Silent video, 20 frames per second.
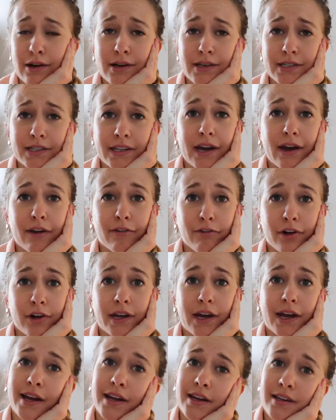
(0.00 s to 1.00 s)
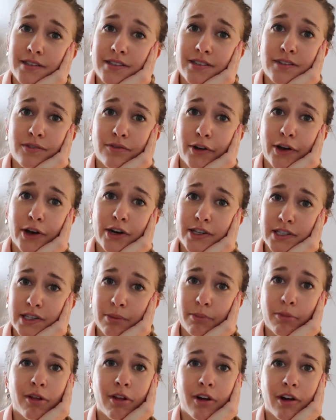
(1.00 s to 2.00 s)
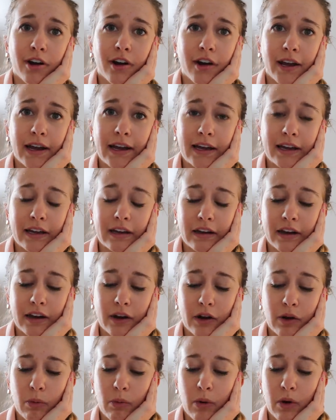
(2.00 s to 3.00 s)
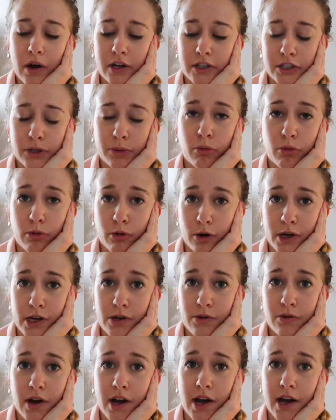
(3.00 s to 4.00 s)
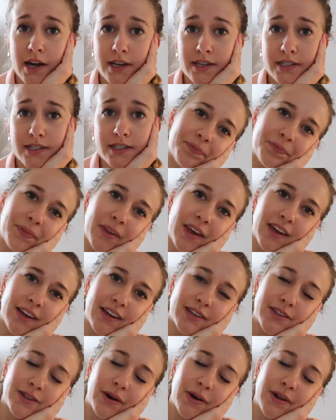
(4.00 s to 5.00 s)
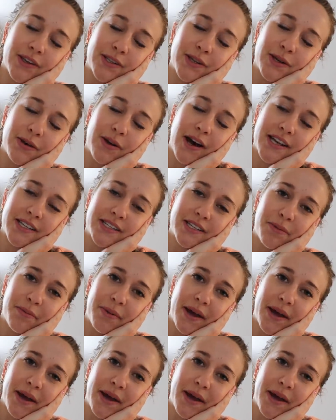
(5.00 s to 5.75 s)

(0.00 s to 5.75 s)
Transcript: honestly, every day is very similar and I don't want to bore you guys. So I'll see you guys in a